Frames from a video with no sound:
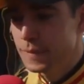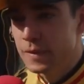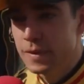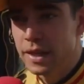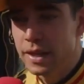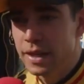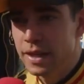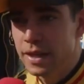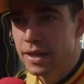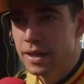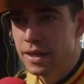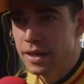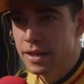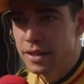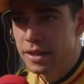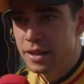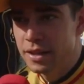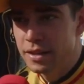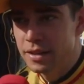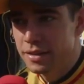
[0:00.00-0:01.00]

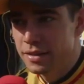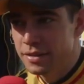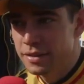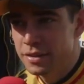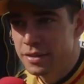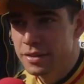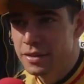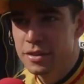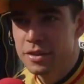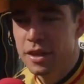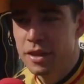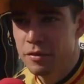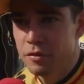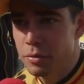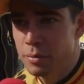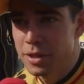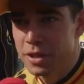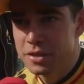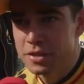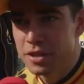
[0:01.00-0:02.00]
then
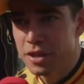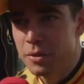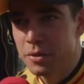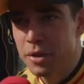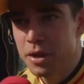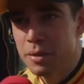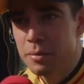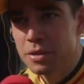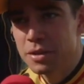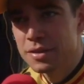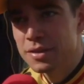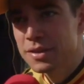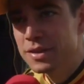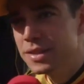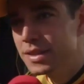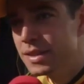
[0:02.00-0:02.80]
everybody saw what happened.